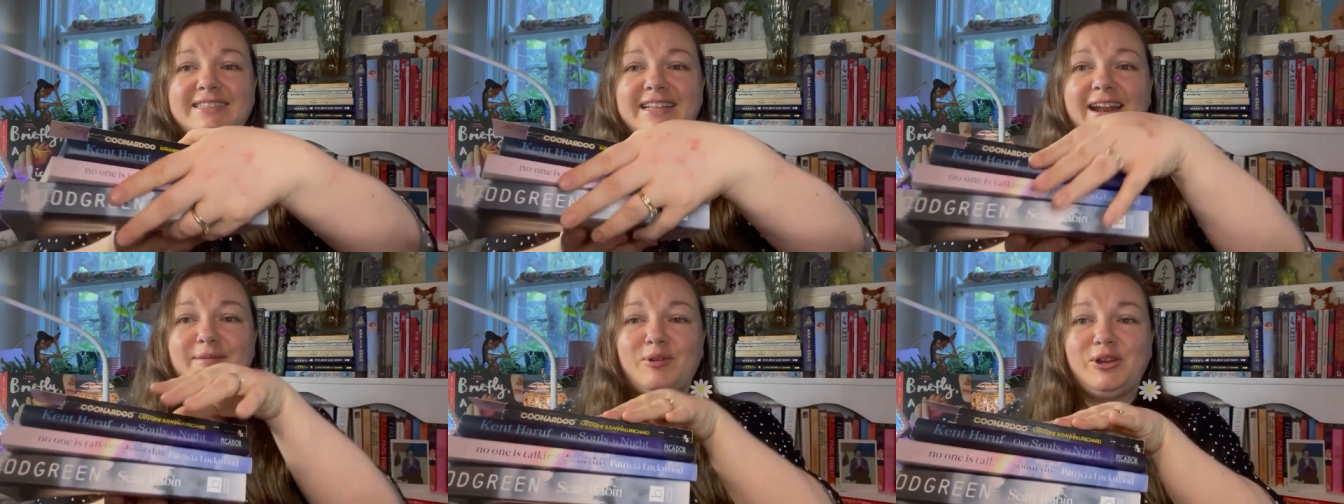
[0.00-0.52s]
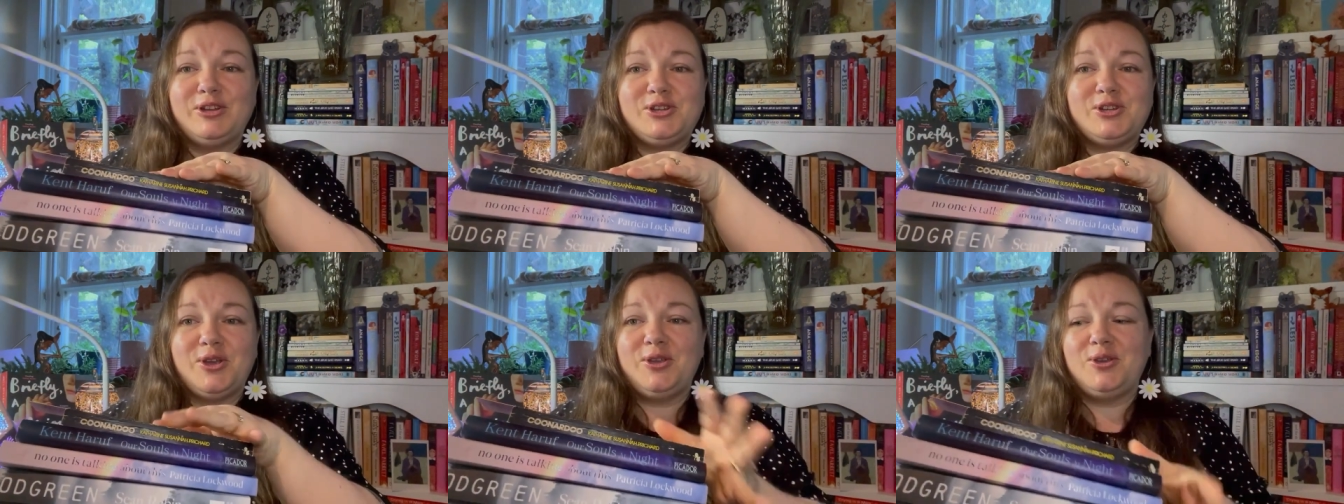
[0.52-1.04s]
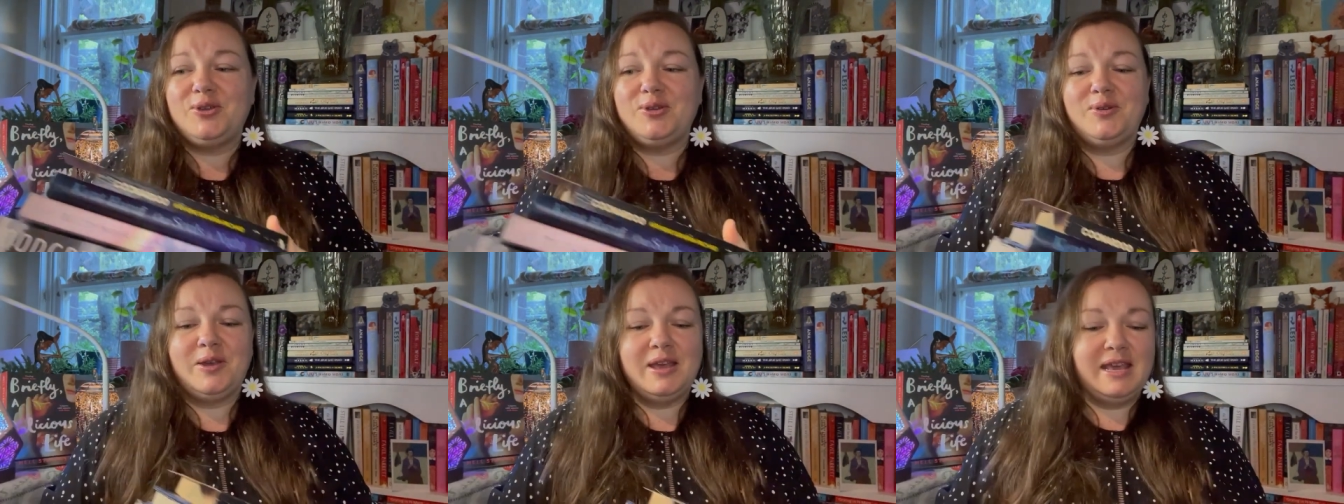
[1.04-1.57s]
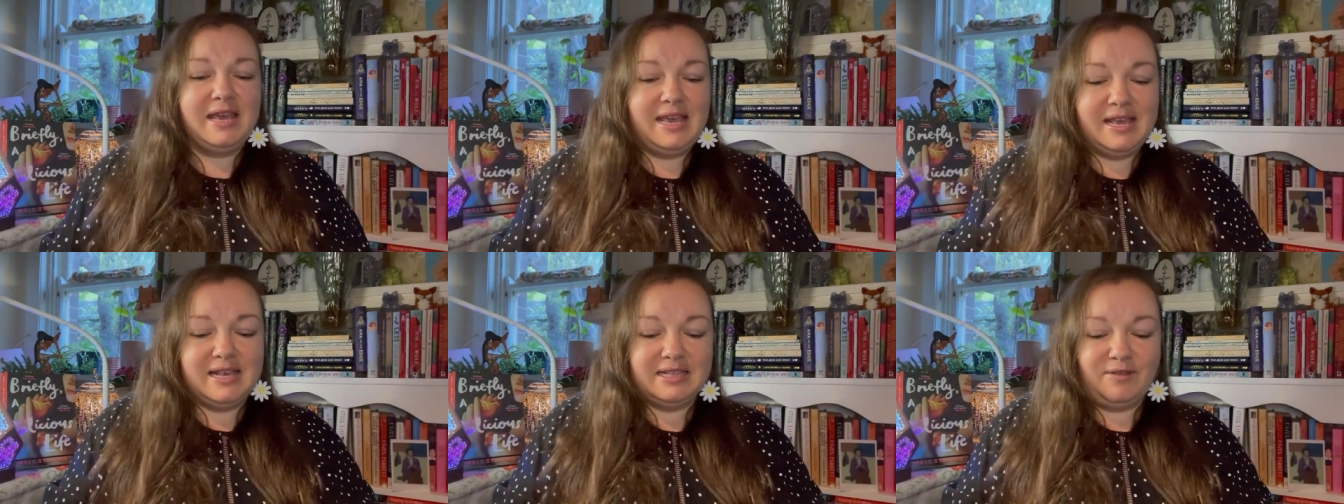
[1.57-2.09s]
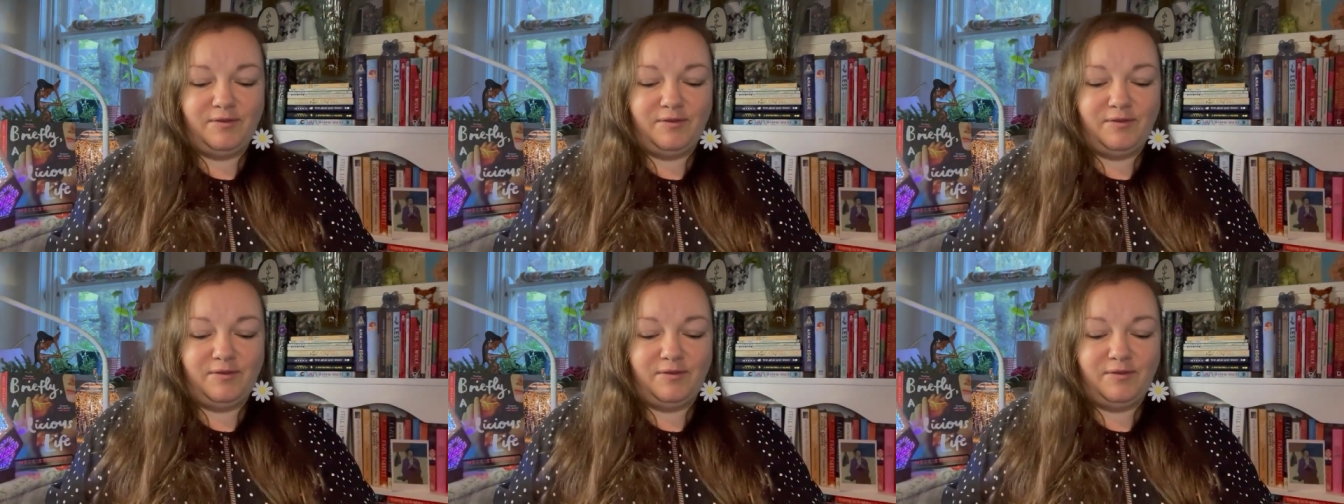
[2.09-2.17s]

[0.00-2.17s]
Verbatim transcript: that I'm going to show you is